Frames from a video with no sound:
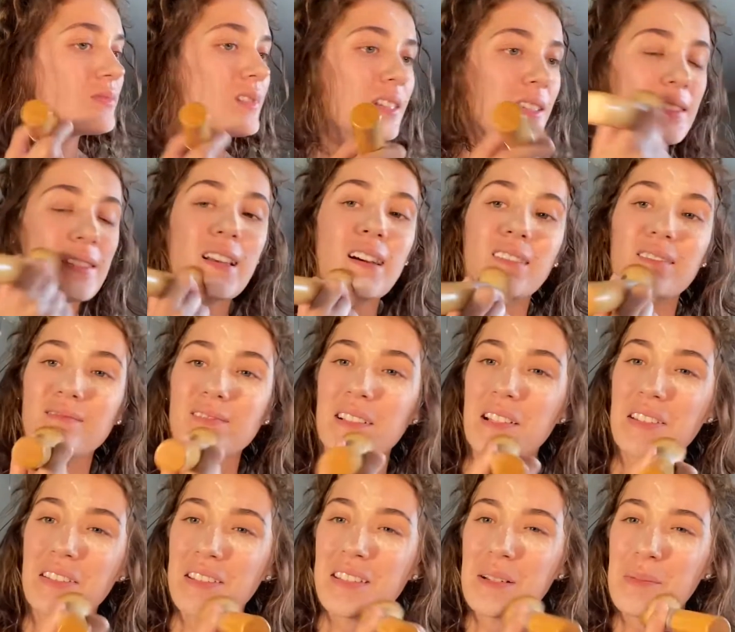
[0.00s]
So we're
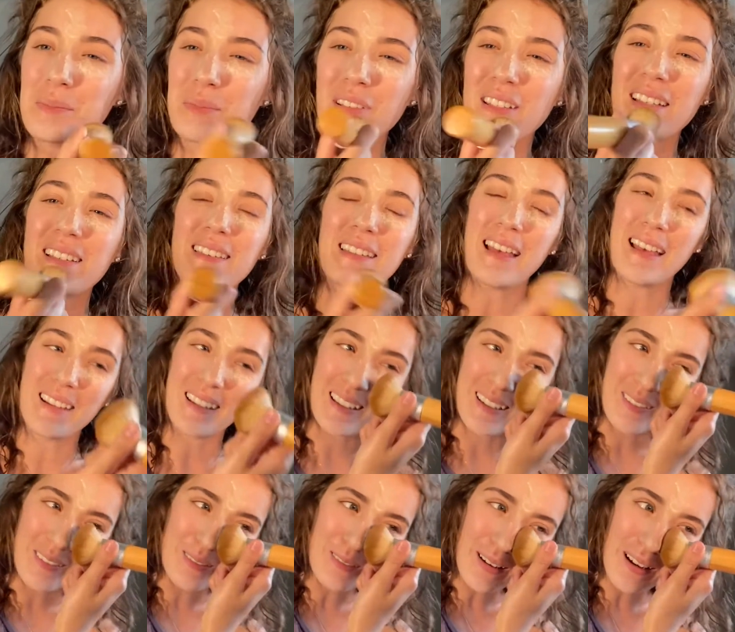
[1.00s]
just gonna blend that in
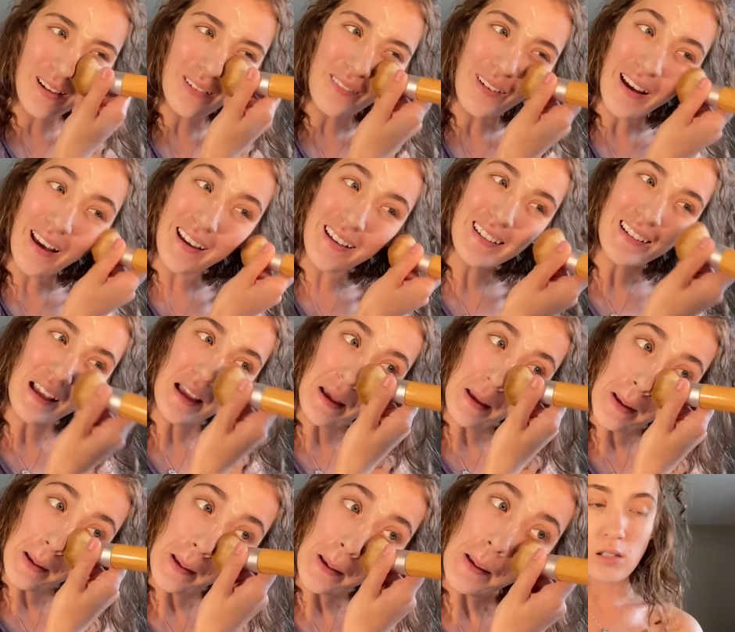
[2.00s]
right away.
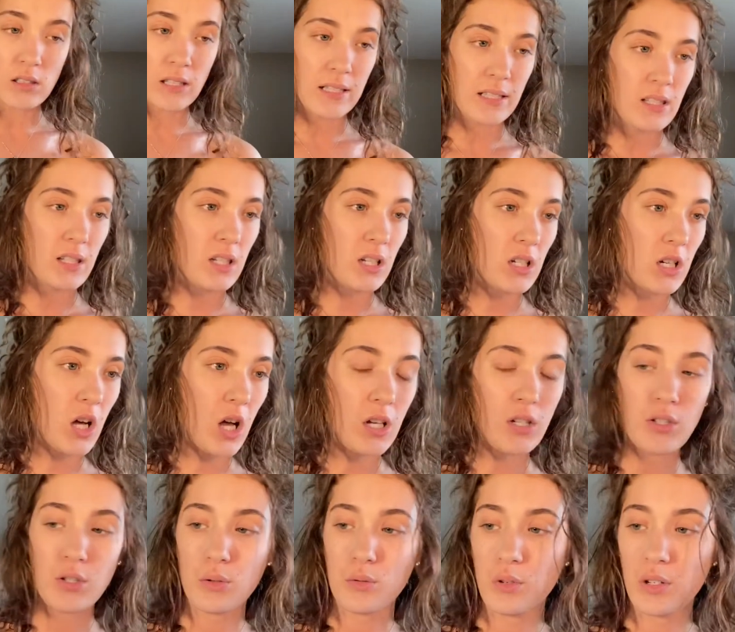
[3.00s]
Let's
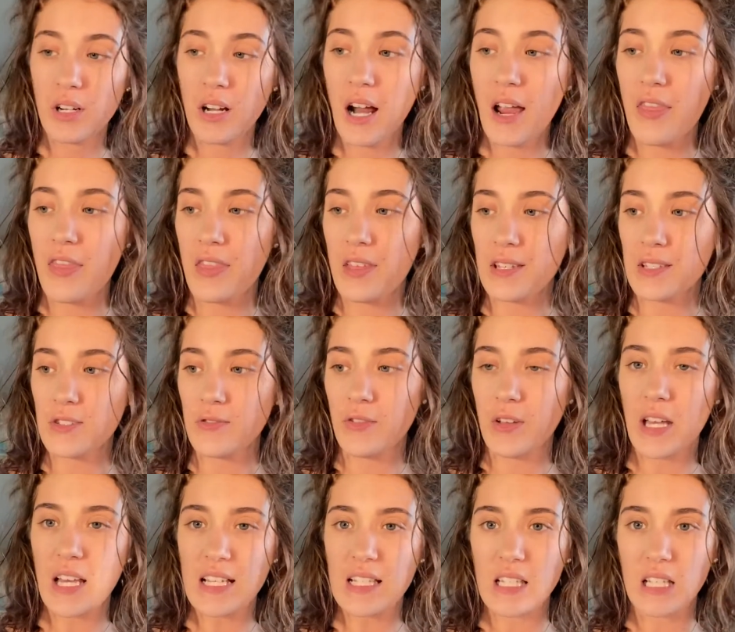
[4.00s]
contour this
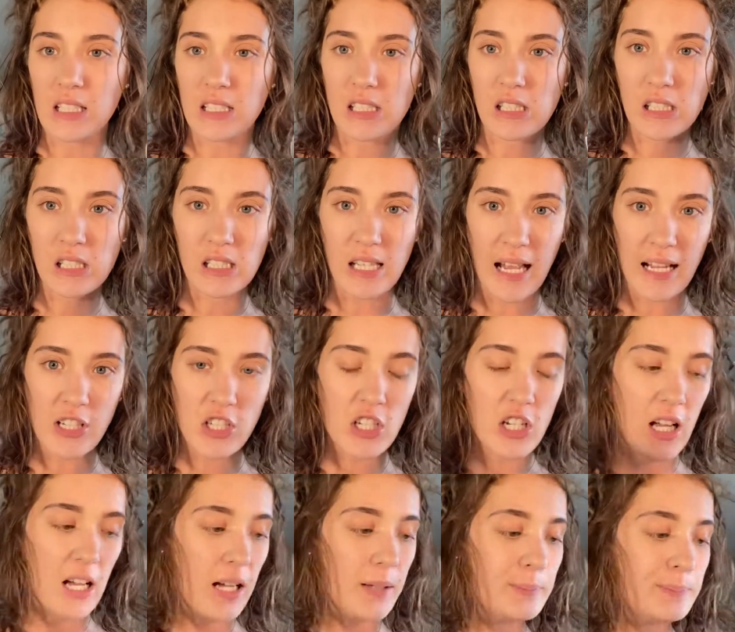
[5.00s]
face. Let's snatch it
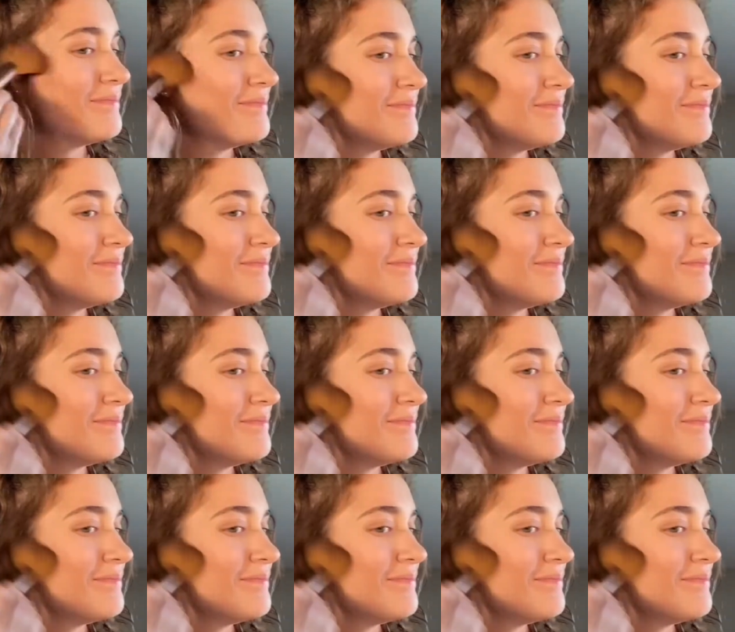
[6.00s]
up.